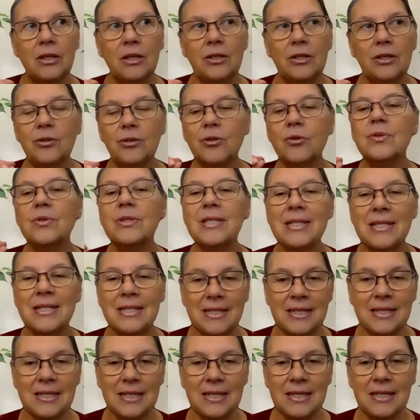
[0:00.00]
you don't
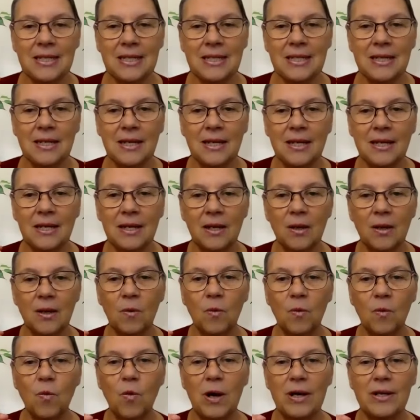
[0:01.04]
see
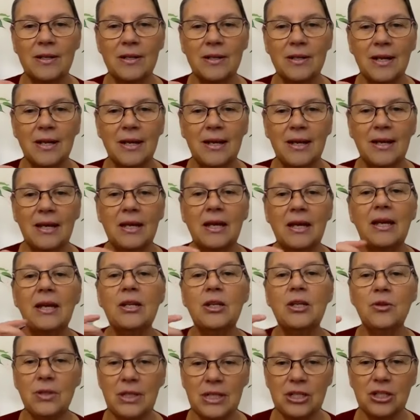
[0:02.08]
what
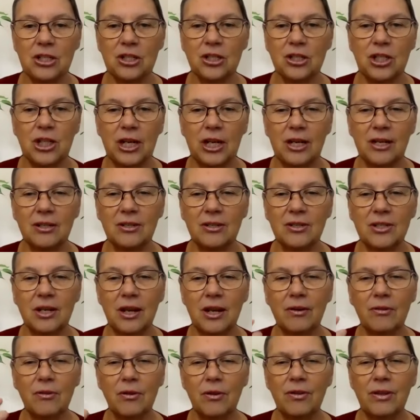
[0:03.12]
you need to change.
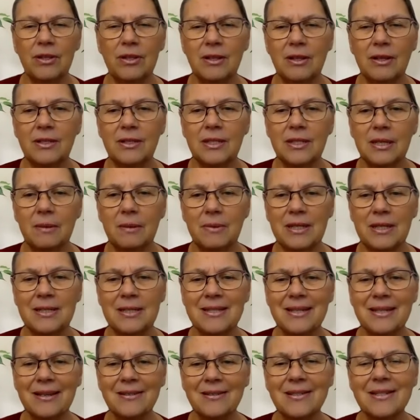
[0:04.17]
I don't know, does that make
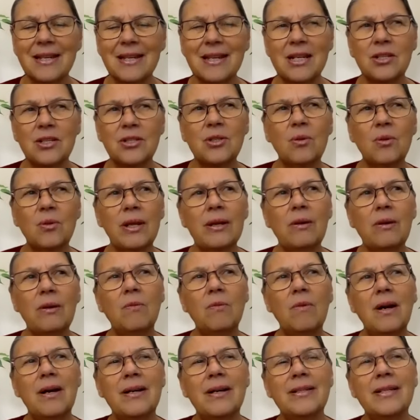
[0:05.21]
sense? So, like,
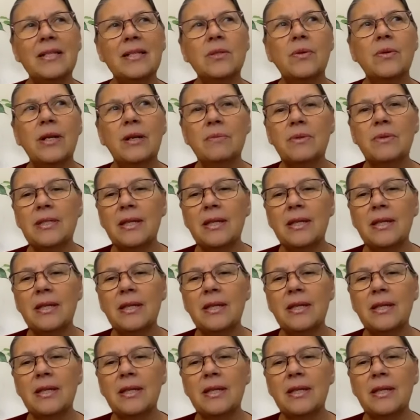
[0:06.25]
I guess what I'm